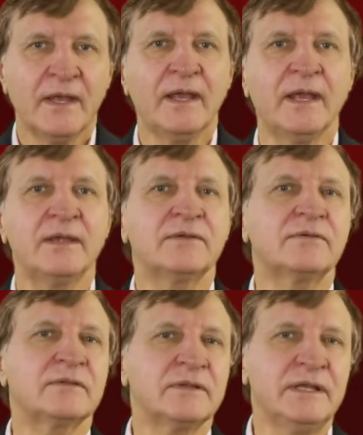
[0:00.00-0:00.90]
and
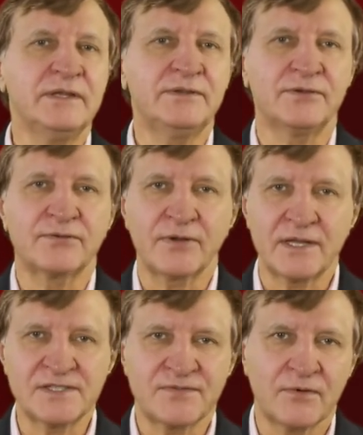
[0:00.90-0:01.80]
could lead to
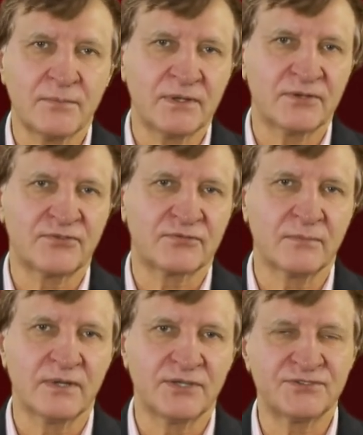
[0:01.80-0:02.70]
transphobic
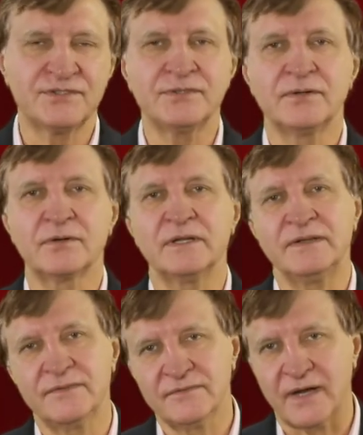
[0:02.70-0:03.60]
discrimination or
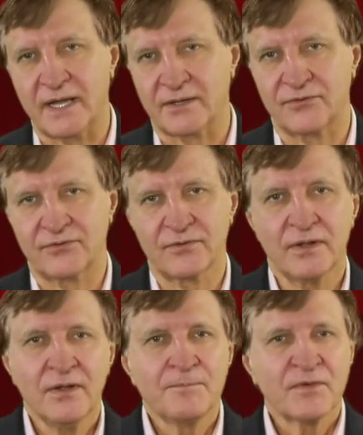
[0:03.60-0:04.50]
even violence.
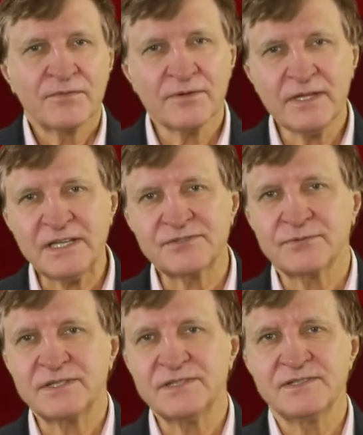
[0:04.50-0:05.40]
For these
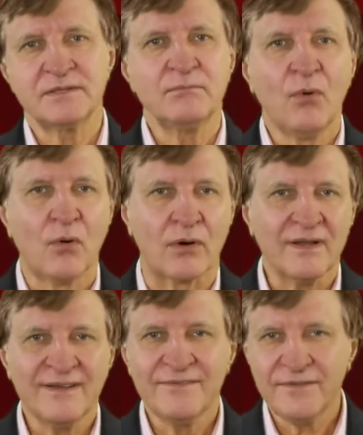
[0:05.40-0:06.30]
reasons and
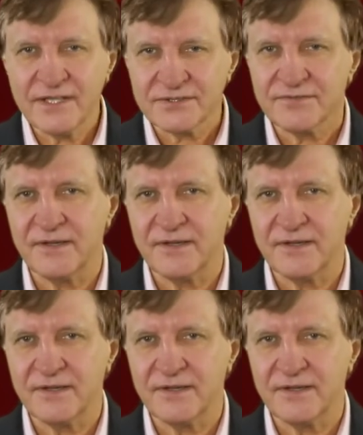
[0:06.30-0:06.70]
more, facial